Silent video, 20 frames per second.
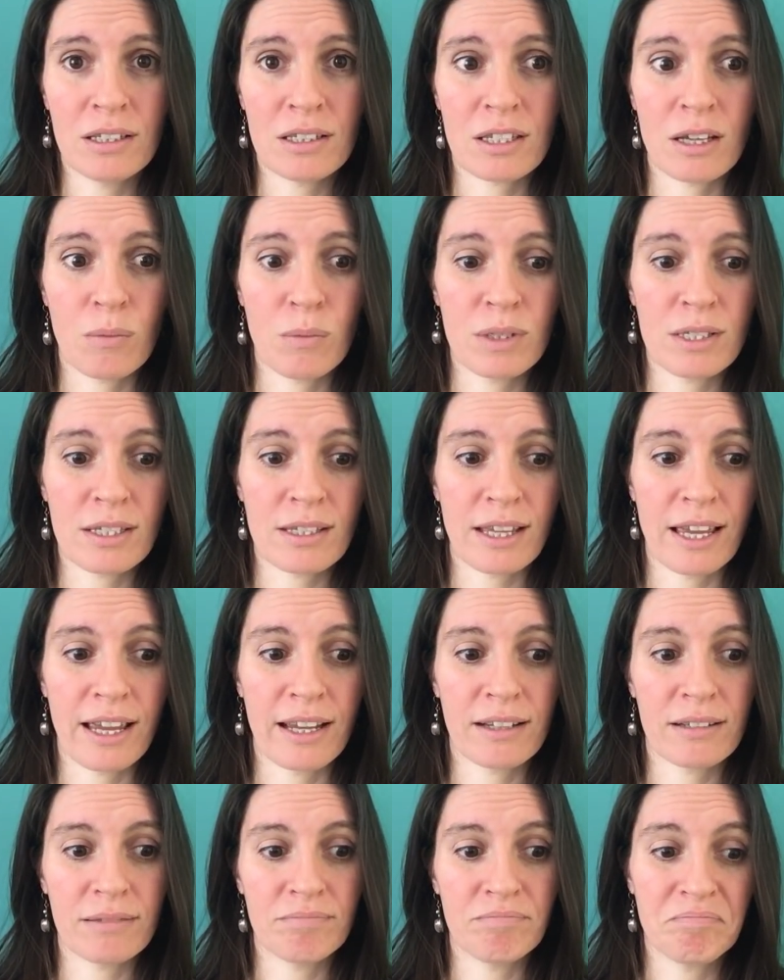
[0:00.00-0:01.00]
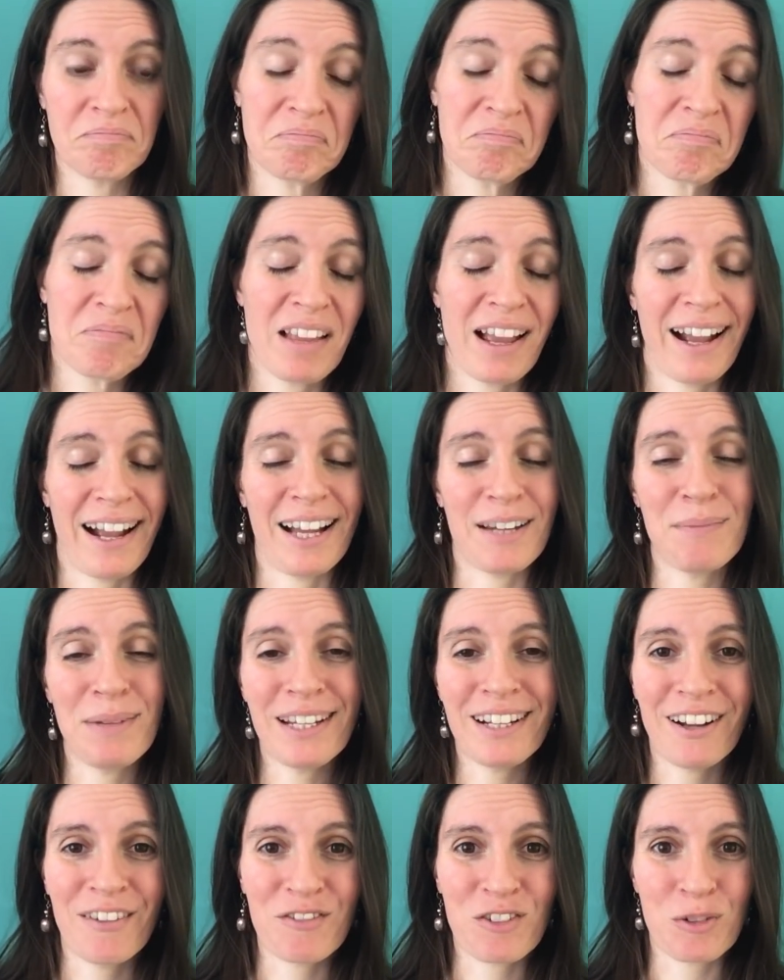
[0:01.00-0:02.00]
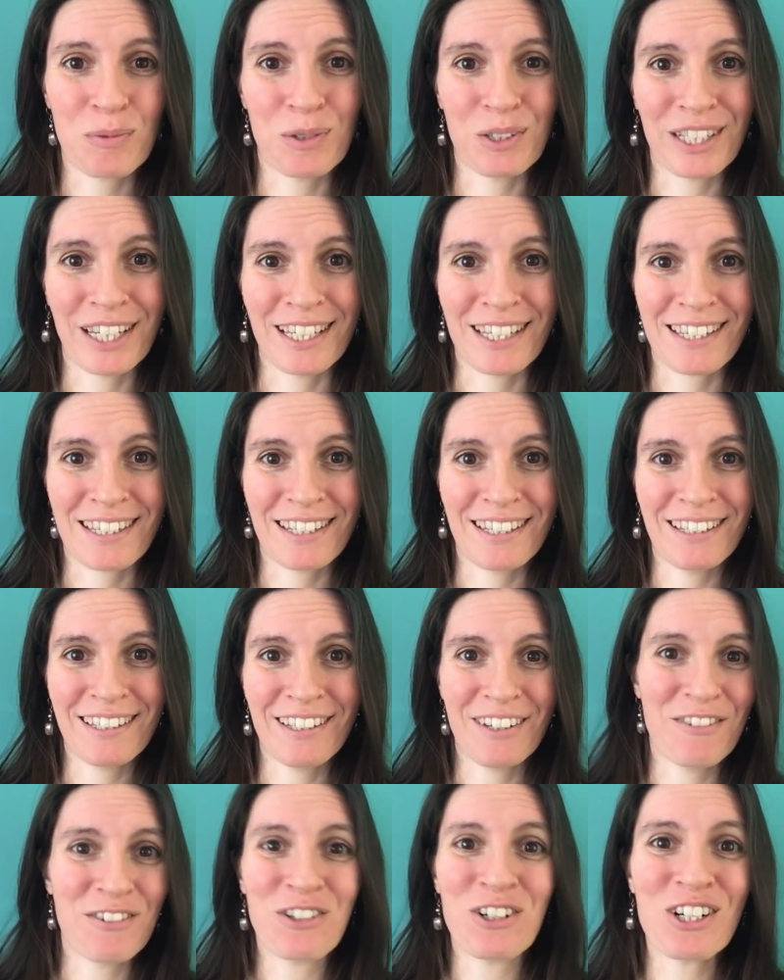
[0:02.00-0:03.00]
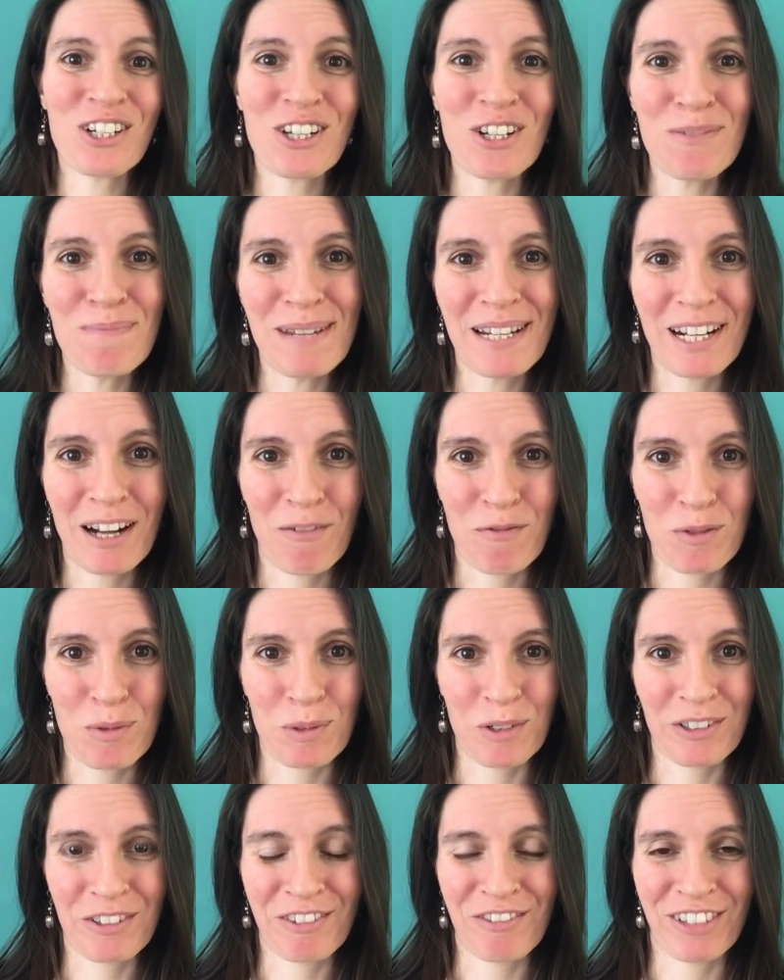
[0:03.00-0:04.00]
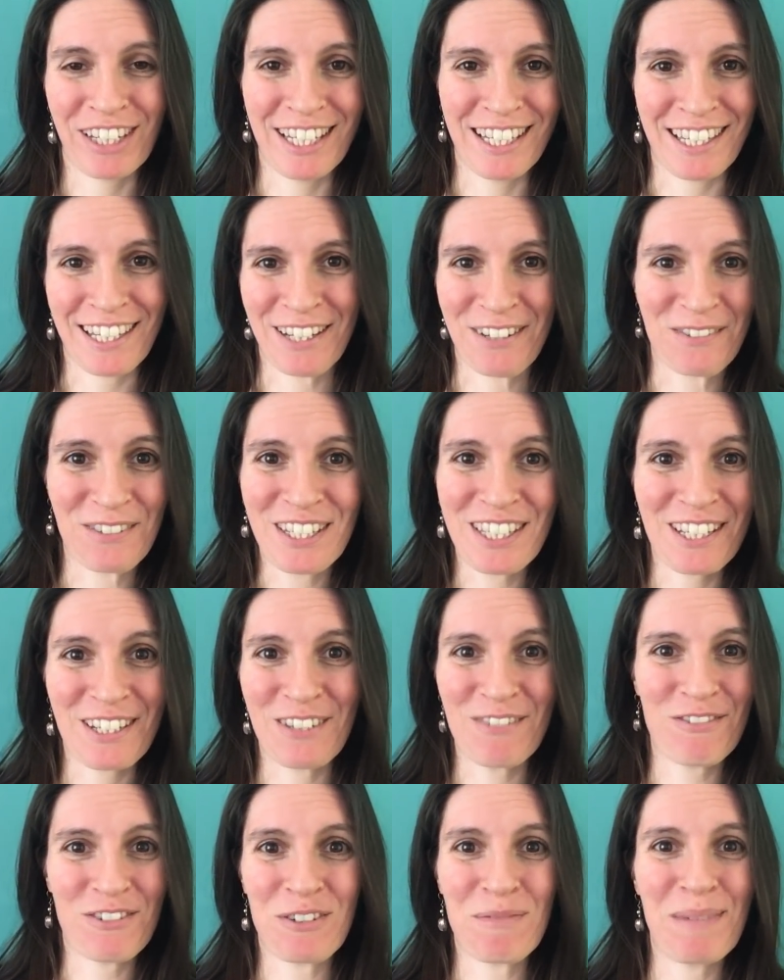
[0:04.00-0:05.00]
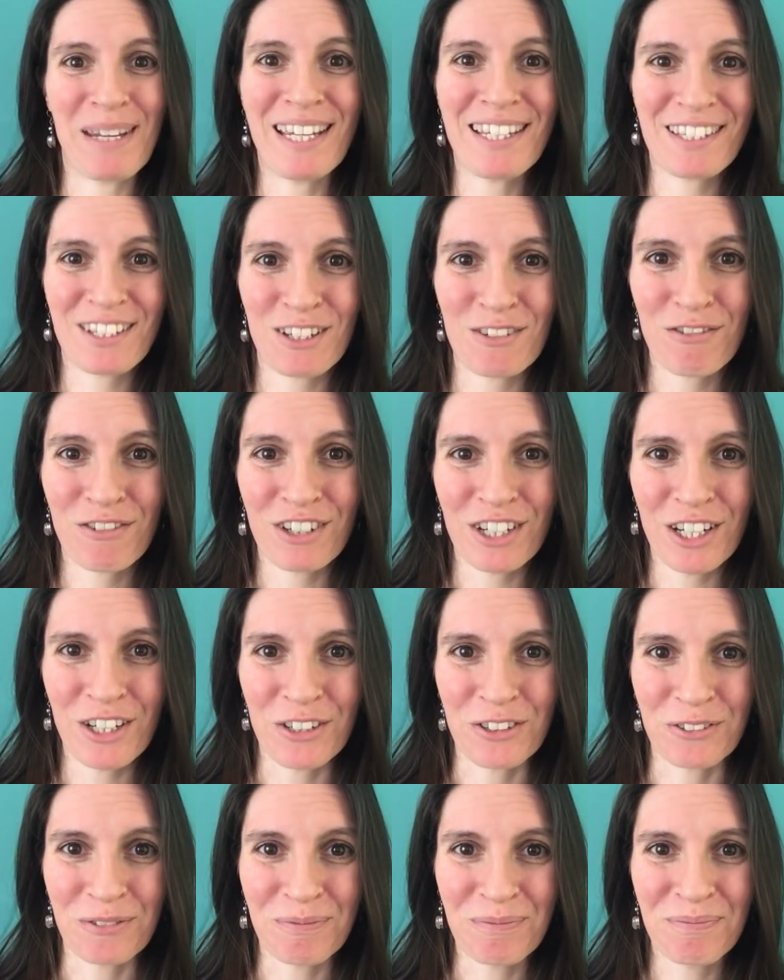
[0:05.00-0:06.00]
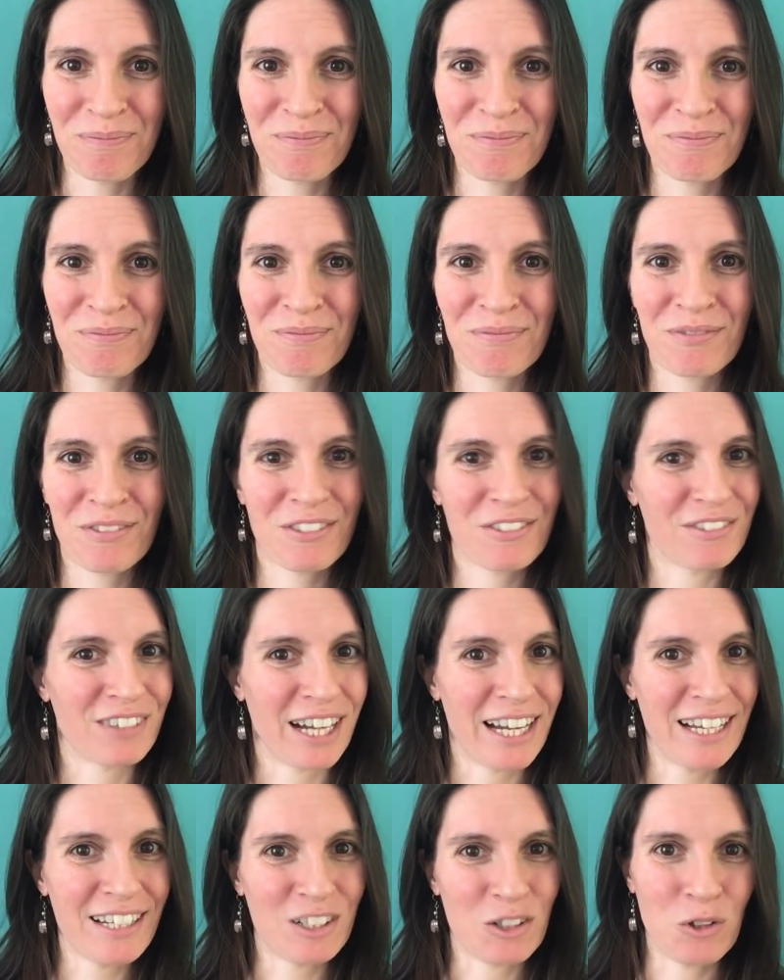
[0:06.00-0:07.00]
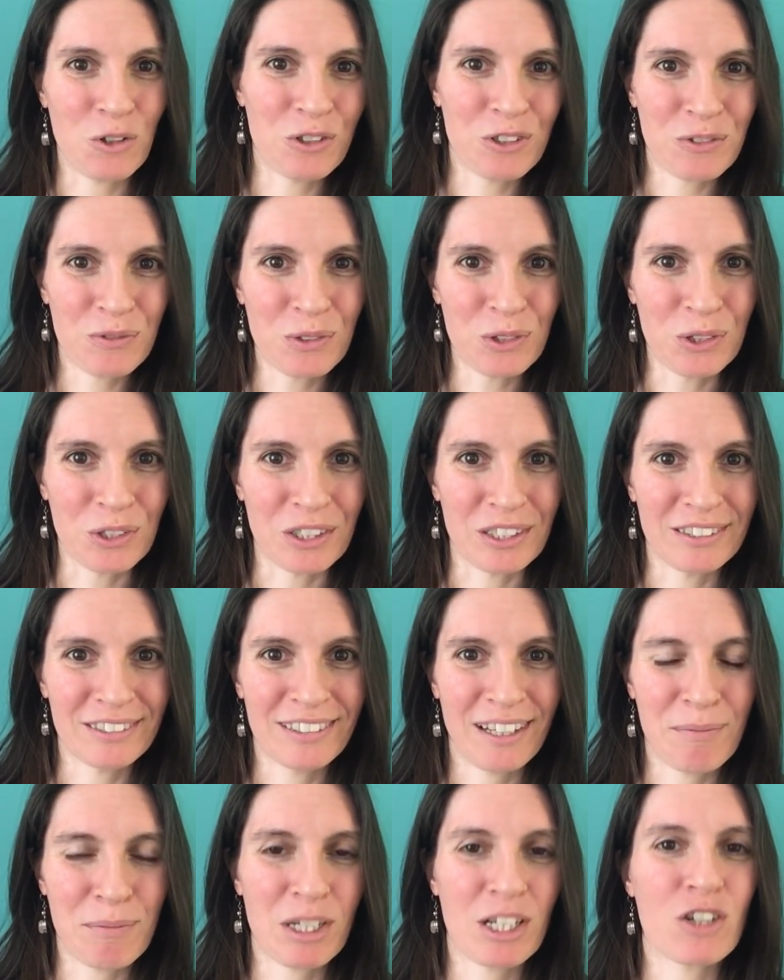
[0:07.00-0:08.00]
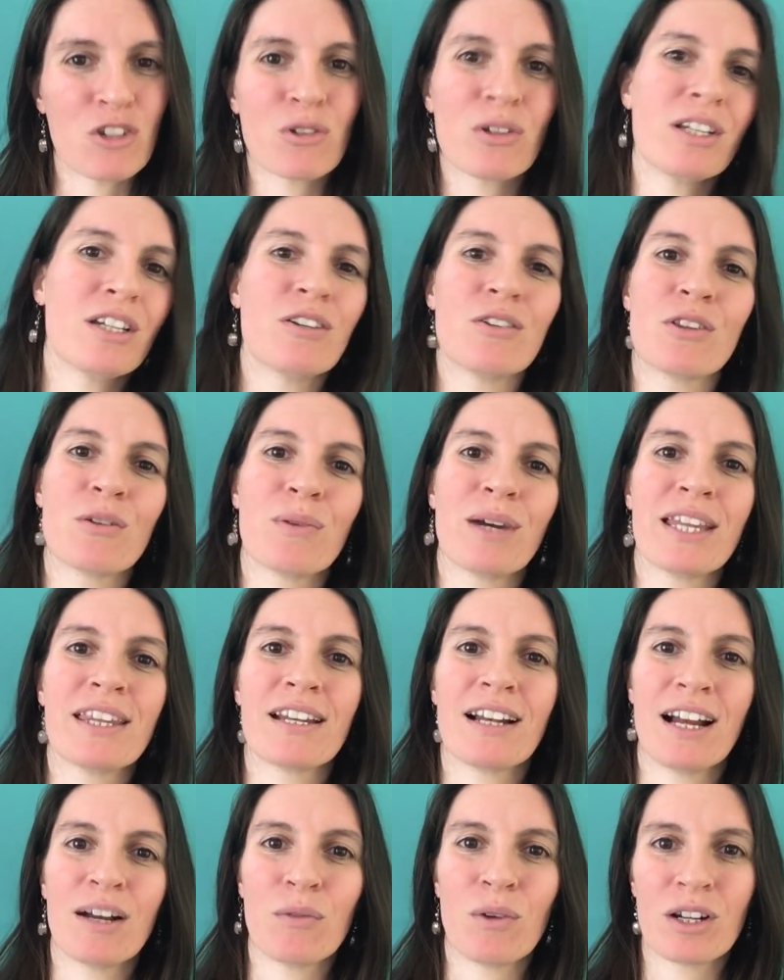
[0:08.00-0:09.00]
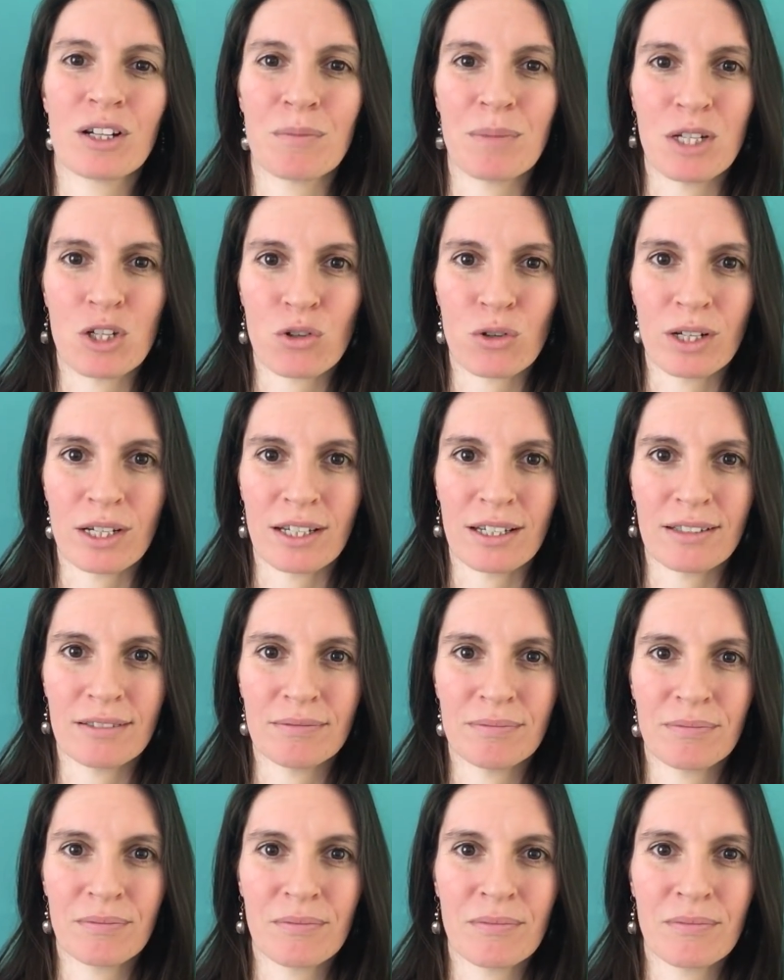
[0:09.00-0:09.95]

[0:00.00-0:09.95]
Someone's like, I'd be comfortable kissing. Of course you'd be comfortable kissing. What's good for me is good for you, right? Golden rule. I'm going to treat you the way that I want to be treated.